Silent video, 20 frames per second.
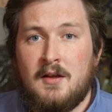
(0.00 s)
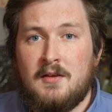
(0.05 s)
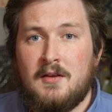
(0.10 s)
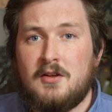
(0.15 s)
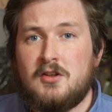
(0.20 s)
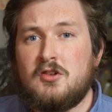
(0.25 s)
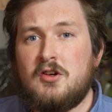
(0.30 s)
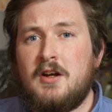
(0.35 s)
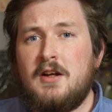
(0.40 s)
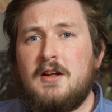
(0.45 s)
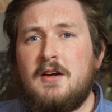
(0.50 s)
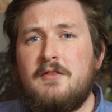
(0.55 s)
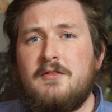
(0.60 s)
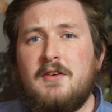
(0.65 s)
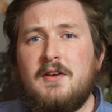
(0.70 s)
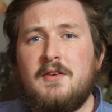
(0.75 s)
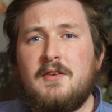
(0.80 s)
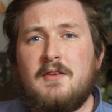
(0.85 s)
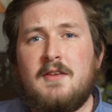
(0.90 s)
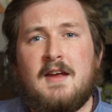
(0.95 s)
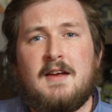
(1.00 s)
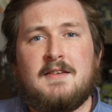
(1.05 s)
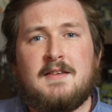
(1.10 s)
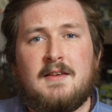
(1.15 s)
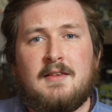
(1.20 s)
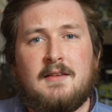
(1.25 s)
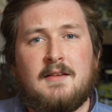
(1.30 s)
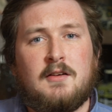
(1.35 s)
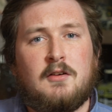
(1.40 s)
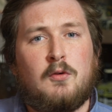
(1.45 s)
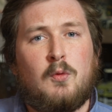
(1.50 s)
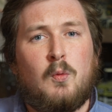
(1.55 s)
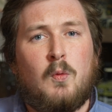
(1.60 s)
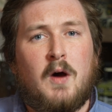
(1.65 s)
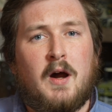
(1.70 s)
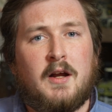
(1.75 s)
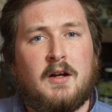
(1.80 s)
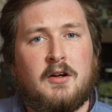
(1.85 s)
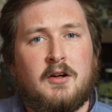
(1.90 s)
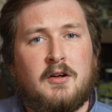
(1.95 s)
The trade-off is that it's a little
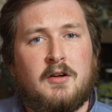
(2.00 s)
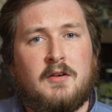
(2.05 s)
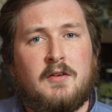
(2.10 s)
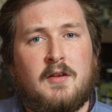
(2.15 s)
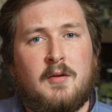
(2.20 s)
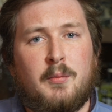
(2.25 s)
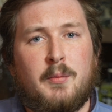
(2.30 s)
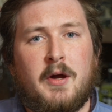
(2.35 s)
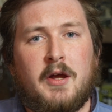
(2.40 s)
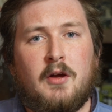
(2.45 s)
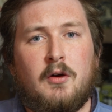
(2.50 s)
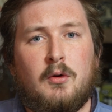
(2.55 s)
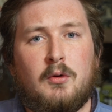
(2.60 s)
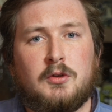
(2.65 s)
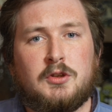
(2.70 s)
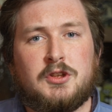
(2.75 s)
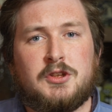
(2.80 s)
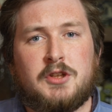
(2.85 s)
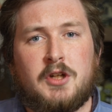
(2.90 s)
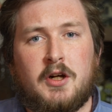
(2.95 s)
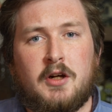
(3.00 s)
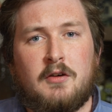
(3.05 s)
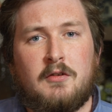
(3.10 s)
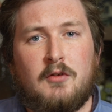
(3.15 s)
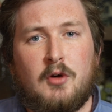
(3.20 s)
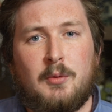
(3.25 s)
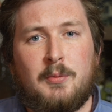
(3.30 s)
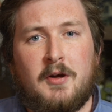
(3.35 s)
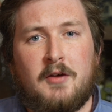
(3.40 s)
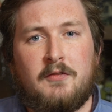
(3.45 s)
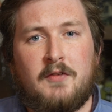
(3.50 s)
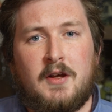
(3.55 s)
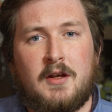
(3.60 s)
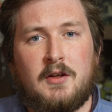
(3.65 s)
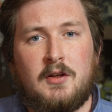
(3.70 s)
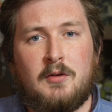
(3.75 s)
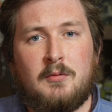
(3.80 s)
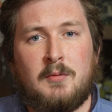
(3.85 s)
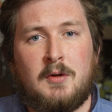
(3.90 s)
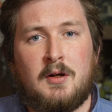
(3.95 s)
wider than my old Shark robot
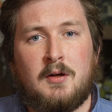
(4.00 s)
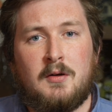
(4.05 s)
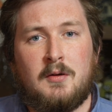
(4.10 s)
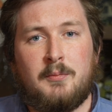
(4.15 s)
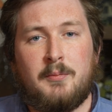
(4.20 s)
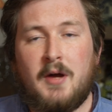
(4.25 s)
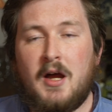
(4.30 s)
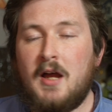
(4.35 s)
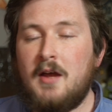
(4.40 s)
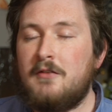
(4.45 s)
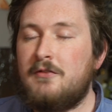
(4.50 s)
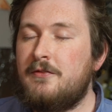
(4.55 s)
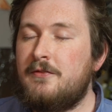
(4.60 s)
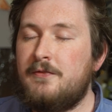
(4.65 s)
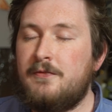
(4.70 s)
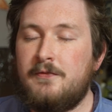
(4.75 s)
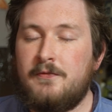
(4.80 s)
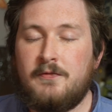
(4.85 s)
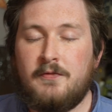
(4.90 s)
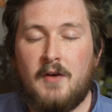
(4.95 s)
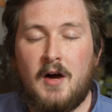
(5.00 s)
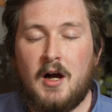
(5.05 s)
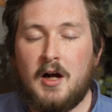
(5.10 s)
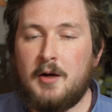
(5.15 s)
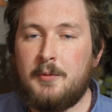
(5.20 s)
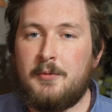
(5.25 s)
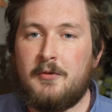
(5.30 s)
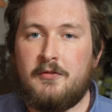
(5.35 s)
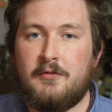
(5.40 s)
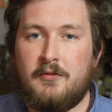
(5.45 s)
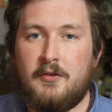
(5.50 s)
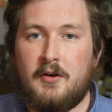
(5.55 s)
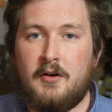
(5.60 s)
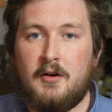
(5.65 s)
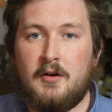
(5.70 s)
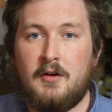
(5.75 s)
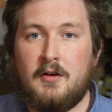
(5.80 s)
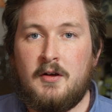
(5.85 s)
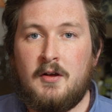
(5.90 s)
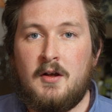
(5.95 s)
vacuum, but I far
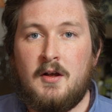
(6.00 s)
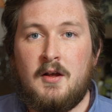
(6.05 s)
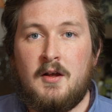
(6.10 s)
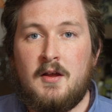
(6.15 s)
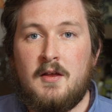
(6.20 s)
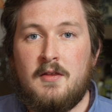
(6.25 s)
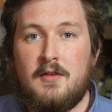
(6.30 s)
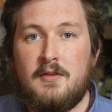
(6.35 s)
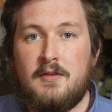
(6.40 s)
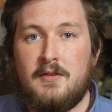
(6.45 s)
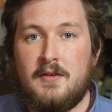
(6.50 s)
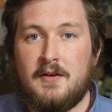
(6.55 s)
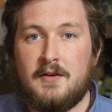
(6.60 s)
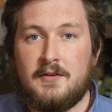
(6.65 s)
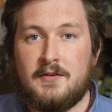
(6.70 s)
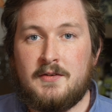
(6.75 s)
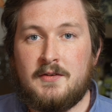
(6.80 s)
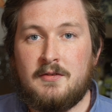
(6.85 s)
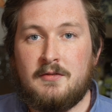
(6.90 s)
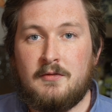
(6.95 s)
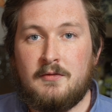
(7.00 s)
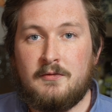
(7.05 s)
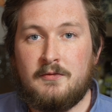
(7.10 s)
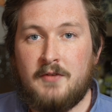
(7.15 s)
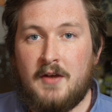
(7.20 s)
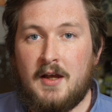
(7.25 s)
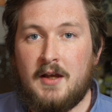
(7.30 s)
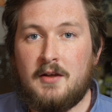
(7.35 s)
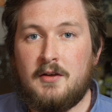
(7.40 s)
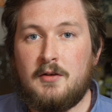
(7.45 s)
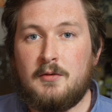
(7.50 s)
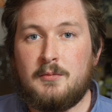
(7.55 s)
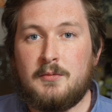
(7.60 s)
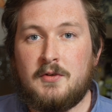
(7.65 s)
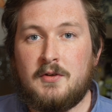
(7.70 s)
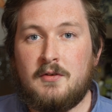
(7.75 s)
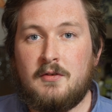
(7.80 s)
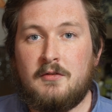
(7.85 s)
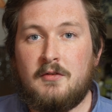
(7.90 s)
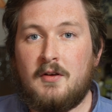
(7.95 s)
prefer this
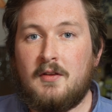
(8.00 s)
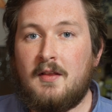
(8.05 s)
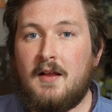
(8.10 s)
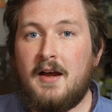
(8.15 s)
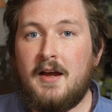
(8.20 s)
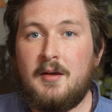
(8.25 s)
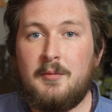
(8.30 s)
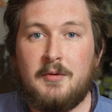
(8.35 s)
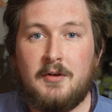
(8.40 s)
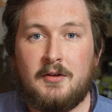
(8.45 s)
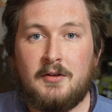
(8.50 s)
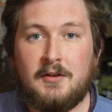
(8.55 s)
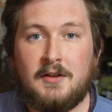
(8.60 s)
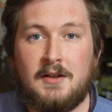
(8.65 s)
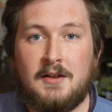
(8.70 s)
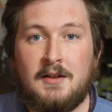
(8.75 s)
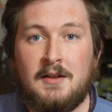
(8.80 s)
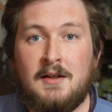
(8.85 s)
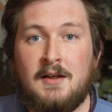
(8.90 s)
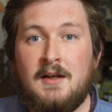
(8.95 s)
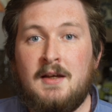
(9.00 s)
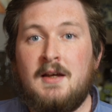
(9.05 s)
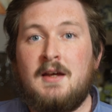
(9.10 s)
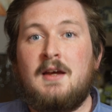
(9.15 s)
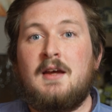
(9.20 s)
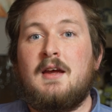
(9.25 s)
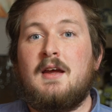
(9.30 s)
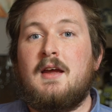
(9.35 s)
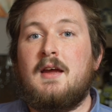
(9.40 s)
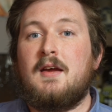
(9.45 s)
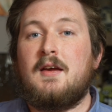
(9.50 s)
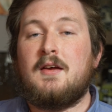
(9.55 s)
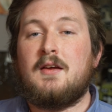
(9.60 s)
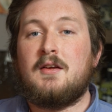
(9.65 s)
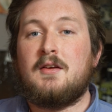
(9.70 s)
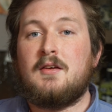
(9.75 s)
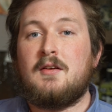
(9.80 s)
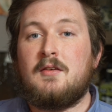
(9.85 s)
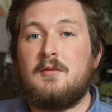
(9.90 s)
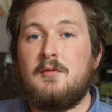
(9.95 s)
vacuum's reliability
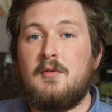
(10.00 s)
and